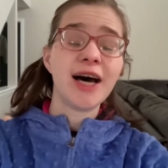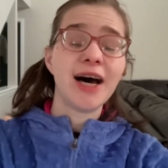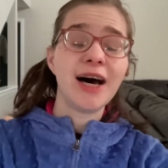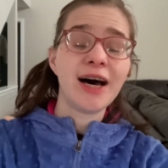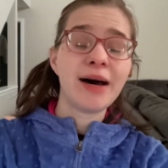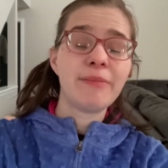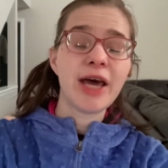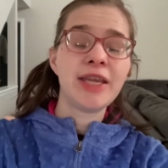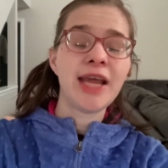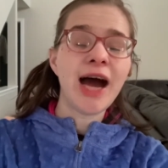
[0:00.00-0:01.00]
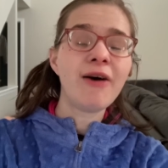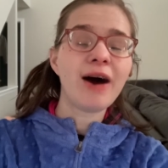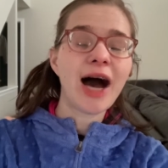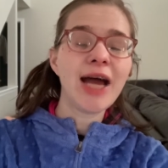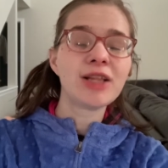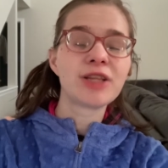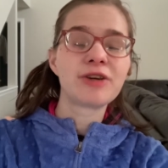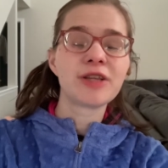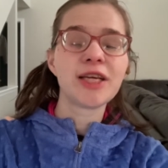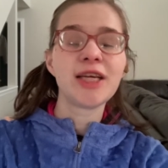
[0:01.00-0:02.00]
And now
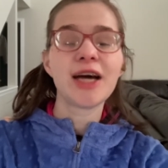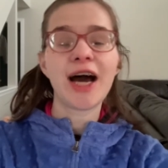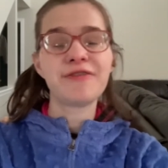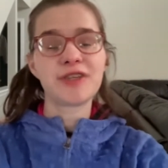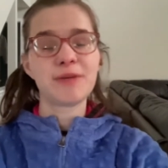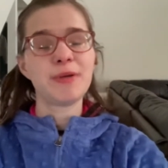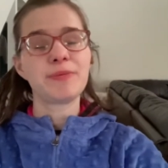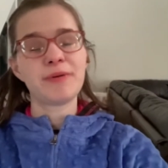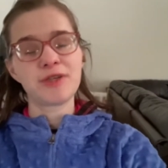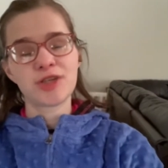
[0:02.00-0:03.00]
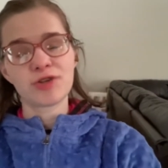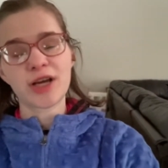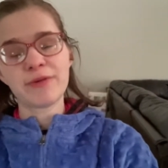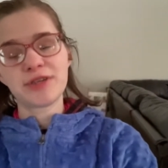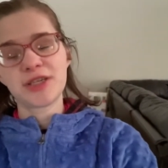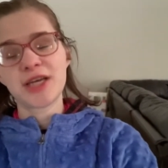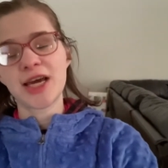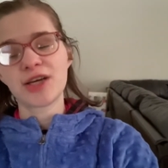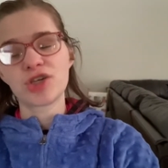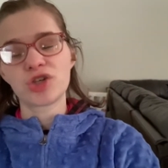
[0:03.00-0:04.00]
I've seen people have seizures. I would
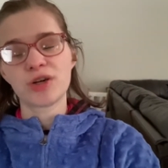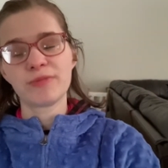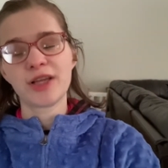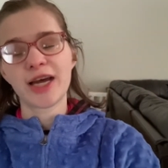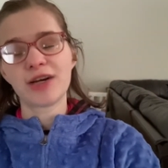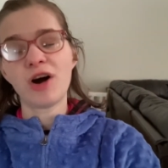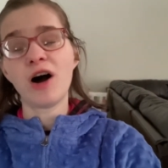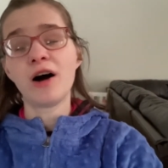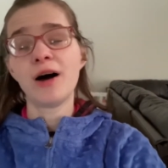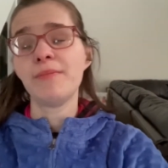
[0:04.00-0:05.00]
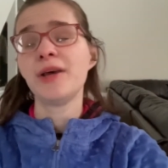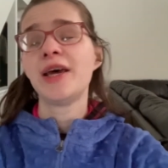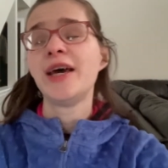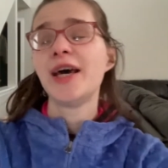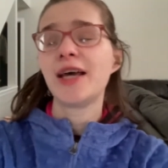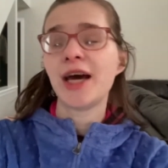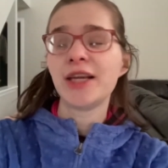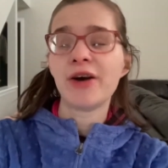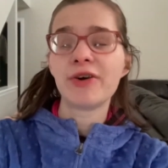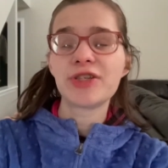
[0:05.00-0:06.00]
stay extremely like calm, and I
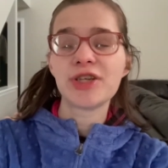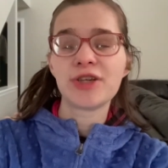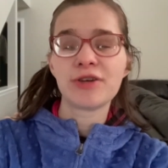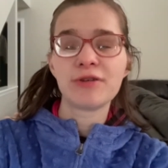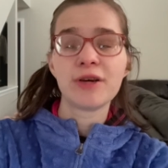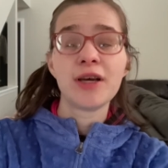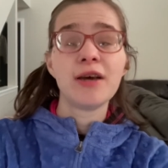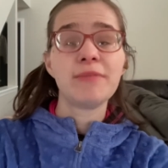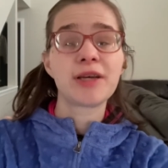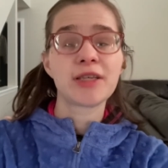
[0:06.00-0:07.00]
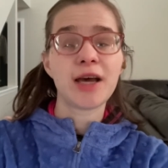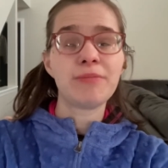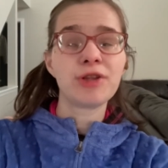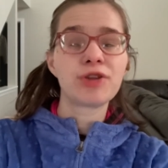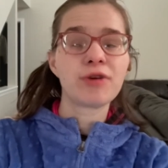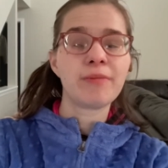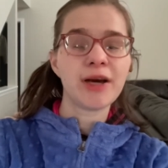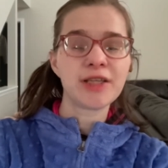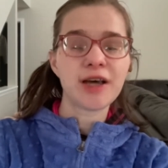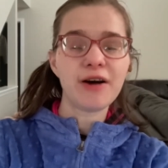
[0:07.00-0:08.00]
know what to do because I've been through it
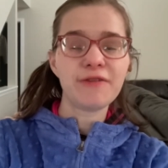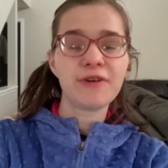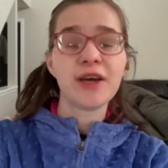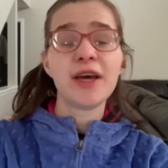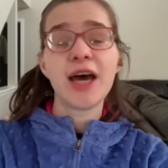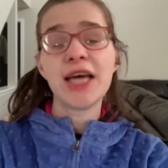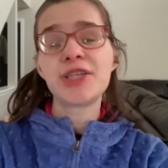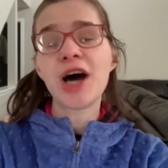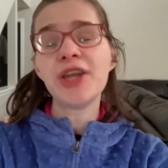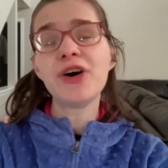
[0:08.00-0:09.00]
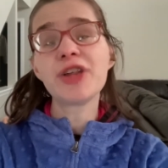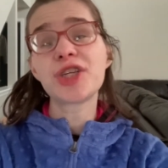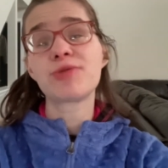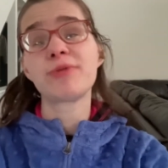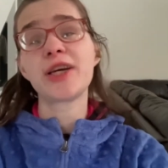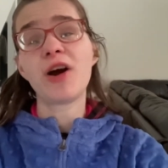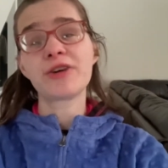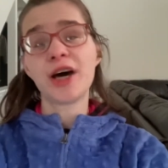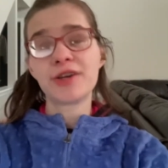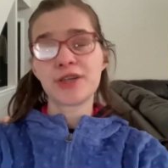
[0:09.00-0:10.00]
myself. And so I know that's really hard
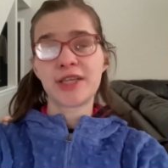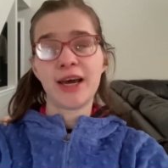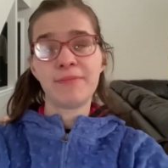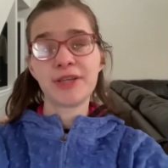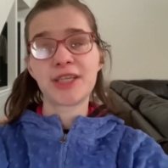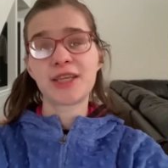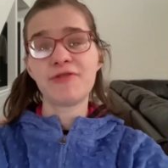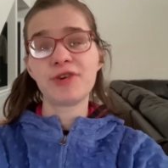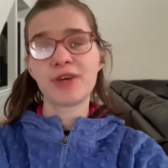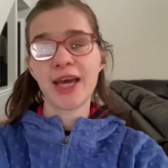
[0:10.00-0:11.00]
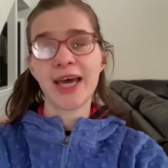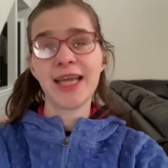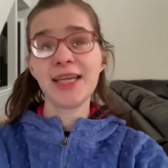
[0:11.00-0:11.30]
to understand, but just if you can,